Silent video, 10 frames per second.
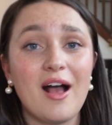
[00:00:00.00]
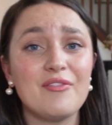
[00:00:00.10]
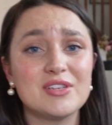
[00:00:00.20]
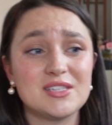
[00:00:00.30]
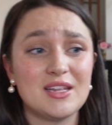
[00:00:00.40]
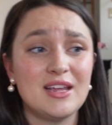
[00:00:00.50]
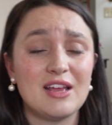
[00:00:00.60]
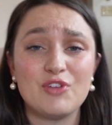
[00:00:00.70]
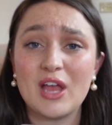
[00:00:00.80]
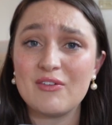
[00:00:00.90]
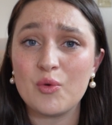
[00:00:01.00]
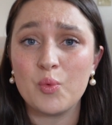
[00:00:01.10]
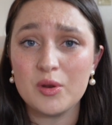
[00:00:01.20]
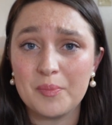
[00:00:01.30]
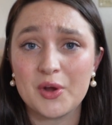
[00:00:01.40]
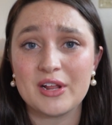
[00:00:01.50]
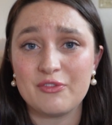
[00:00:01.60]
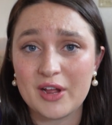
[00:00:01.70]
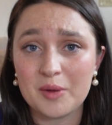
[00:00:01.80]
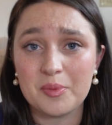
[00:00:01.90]
Obviously, if you have a wood burning
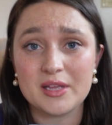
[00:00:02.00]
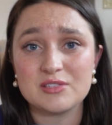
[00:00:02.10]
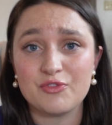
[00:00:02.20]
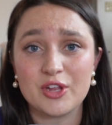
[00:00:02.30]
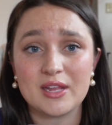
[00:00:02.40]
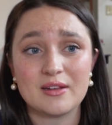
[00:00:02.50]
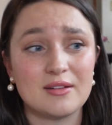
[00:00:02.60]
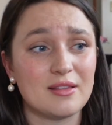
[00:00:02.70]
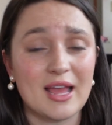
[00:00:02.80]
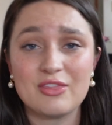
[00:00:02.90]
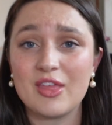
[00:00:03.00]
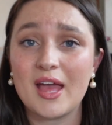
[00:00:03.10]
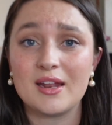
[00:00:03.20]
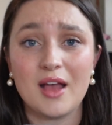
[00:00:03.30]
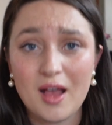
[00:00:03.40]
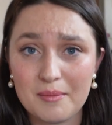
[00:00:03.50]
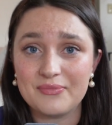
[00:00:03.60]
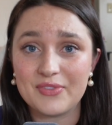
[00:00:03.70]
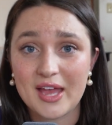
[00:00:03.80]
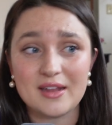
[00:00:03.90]
fireplace, freaking light that
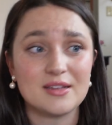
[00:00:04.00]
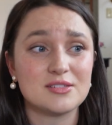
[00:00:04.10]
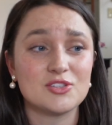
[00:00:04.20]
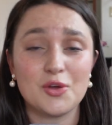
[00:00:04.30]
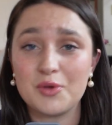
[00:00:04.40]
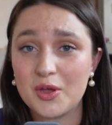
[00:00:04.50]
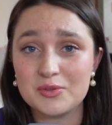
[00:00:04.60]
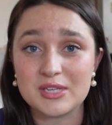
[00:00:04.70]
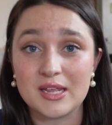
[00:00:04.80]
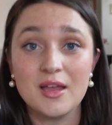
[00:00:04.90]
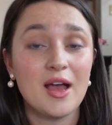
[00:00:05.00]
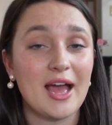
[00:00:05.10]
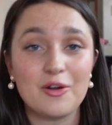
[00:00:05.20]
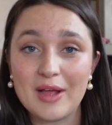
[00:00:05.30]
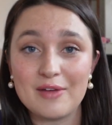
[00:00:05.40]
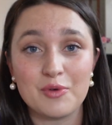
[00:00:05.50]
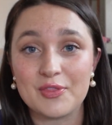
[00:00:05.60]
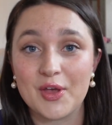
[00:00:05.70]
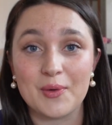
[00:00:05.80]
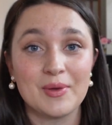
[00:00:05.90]
up. That is so cozy. I don't have
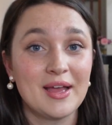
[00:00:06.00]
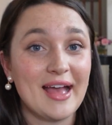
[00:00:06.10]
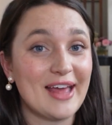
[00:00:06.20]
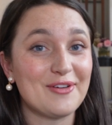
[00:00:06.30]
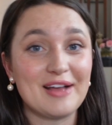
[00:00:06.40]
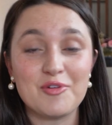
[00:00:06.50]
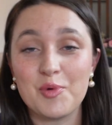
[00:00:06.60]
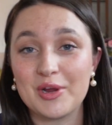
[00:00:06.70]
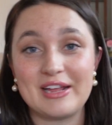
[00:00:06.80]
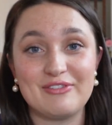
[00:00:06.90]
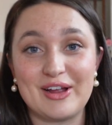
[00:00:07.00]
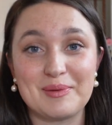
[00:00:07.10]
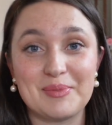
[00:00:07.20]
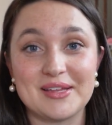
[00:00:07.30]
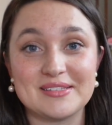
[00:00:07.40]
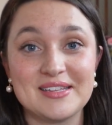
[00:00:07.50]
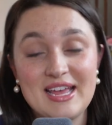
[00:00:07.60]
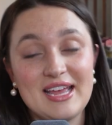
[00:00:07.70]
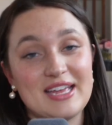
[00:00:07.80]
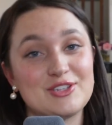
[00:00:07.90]
one though. I don't have a working fireplace.
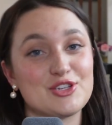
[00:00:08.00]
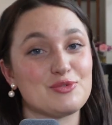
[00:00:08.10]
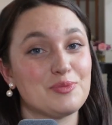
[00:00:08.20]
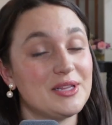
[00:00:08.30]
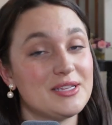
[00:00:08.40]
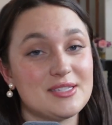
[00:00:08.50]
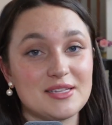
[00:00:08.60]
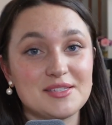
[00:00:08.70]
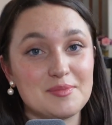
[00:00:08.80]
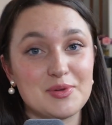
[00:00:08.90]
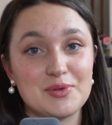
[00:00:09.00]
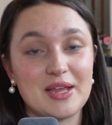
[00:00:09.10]
It just really sets the mood.